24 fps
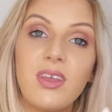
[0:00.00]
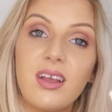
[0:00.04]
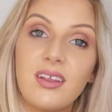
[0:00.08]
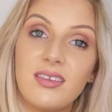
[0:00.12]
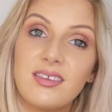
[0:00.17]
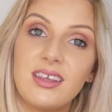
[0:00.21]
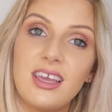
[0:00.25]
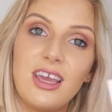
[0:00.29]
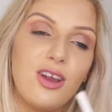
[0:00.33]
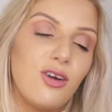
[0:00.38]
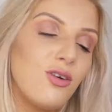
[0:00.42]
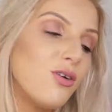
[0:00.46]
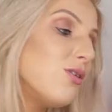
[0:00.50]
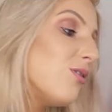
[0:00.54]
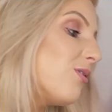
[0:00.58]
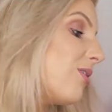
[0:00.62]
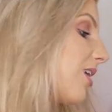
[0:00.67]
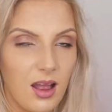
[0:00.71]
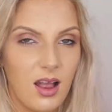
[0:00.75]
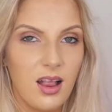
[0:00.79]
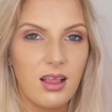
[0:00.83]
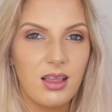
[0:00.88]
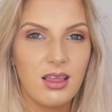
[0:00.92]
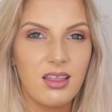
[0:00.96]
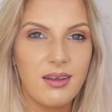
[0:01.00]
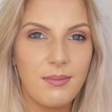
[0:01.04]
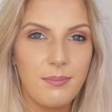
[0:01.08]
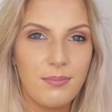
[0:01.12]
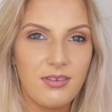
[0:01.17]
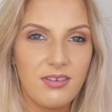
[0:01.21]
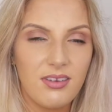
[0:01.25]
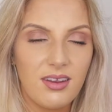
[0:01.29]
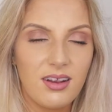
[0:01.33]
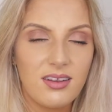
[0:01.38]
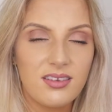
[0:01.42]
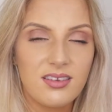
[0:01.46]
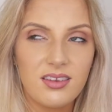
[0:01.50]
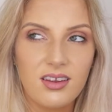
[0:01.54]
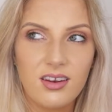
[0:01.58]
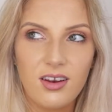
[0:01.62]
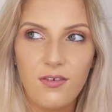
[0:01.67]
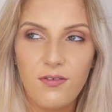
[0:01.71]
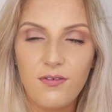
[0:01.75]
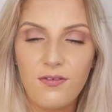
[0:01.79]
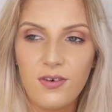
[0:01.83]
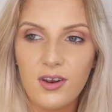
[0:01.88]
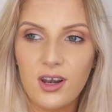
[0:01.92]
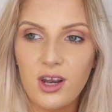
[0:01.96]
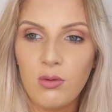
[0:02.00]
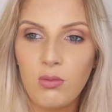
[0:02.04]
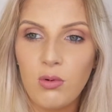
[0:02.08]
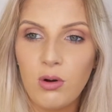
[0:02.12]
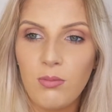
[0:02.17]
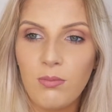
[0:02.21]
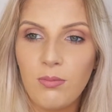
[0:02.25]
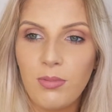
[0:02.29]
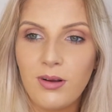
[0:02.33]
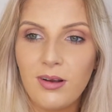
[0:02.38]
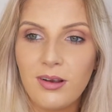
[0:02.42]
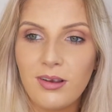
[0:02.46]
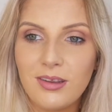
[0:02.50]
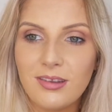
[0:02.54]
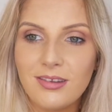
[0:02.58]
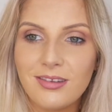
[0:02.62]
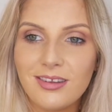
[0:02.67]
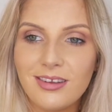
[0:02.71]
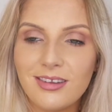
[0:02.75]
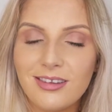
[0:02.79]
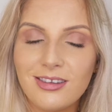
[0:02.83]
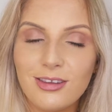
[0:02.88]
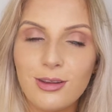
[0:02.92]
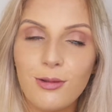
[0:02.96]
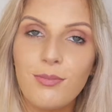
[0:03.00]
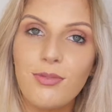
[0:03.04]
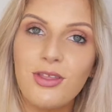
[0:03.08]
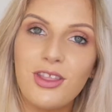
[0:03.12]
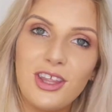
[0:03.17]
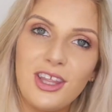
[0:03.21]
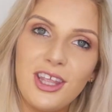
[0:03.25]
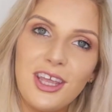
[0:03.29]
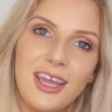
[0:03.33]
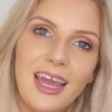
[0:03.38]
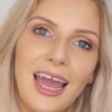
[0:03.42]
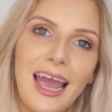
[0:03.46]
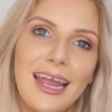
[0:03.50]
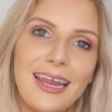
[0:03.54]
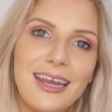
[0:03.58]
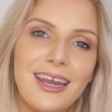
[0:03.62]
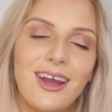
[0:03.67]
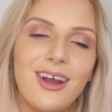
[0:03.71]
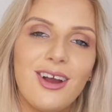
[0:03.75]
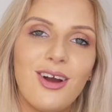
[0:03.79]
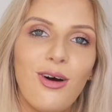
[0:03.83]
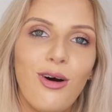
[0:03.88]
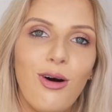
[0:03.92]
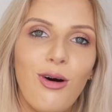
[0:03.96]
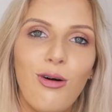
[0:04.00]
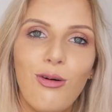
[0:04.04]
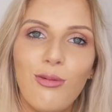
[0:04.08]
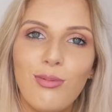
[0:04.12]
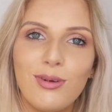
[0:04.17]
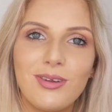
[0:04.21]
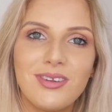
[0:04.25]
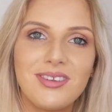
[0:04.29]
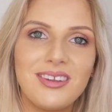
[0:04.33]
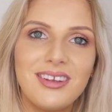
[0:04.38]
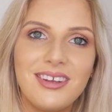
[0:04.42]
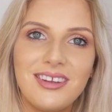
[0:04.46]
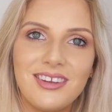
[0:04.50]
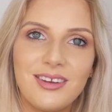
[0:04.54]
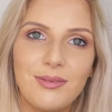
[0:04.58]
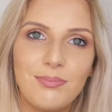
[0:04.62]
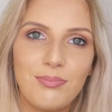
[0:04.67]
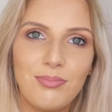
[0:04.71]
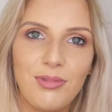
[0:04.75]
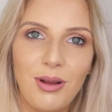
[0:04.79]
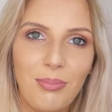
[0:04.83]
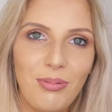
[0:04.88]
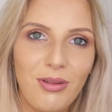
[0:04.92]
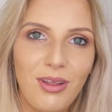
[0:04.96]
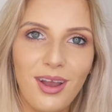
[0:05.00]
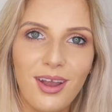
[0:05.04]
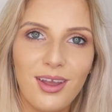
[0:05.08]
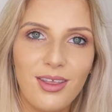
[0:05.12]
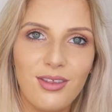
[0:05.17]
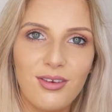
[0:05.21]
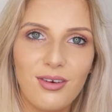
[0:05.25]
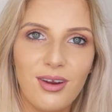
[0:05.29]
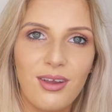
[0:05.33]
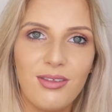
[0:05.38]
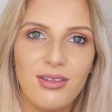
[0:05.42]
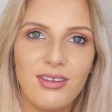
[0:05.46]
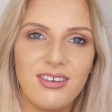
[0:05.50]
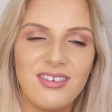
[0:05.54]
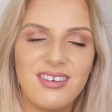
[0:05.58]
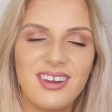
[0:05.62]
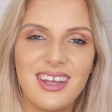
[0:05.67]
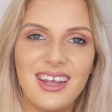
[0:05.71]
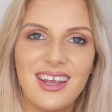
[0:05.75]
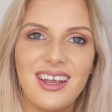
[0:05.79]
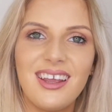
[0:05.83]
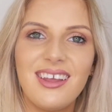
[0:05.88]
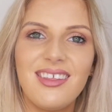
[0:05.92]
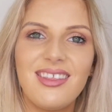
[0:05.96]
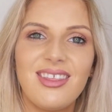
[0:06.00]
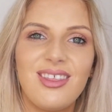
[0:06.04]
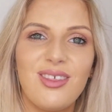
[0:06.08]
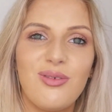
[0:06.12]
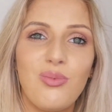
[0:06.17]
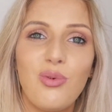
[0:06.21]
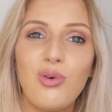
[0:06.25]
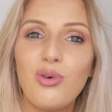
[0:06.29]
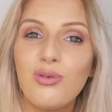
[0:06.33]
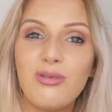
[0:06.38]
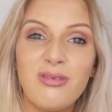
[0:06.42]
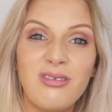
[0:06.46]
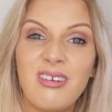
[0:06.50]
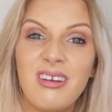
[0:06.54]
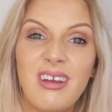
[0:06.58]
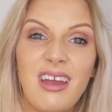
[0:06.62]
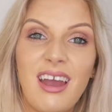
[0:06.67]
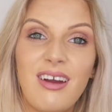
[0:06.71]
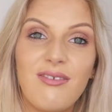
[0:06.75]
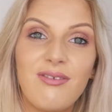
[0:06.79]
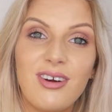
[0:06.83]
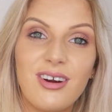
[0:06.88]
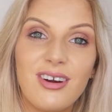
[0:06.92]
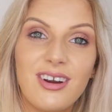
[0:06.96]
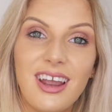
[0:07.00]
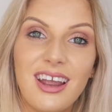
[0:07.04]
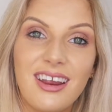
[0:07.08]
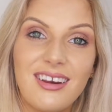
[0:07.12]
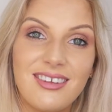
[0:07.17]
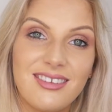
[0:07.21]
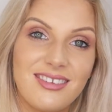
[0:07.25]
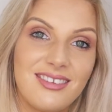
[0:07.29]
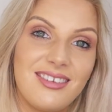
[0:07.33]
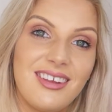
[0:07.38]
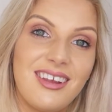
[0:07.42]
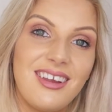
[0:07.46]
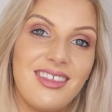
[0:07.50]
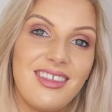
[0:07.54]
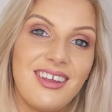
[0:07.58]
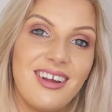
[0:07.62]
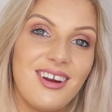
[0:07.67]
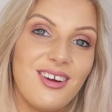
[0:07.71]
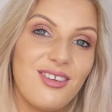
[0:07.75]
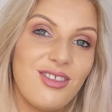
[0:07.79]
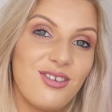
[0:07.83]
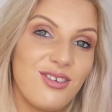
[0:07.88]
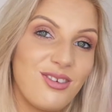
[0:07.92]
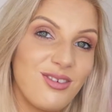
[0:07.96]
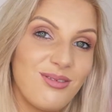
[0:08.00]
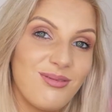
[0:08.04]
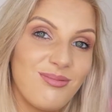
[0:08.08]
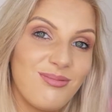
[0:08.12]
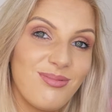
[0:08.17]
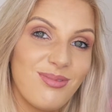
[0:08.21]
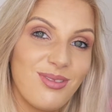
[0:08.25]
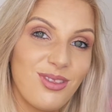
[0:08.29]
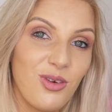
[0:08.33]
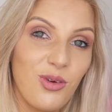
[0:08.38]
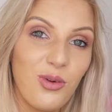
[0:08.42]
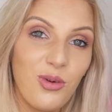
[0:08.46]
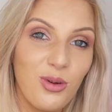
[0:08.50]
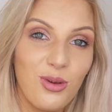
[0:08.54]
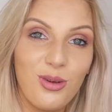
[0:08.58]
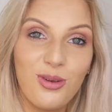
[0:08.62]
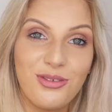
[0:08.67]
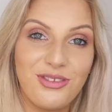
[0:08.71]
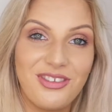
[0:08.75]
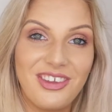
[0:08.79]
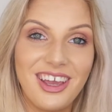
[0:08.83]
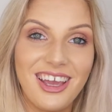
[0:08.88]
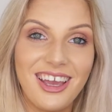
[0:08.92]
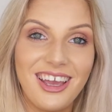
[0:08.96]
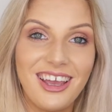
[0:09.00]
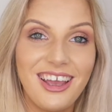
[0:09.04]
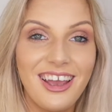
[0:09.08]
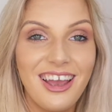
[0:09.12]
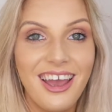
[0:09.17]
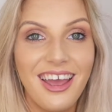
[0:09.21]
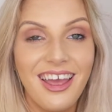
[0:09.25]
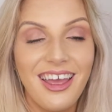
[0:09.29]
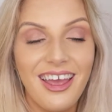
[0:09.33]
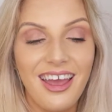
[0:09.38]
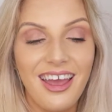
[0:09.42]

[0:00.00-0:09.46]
that's Kiko. Lipsticks are a funny one because it's something you kind of always need to apply throughout the day. They won't ever kind of stay there the whole day.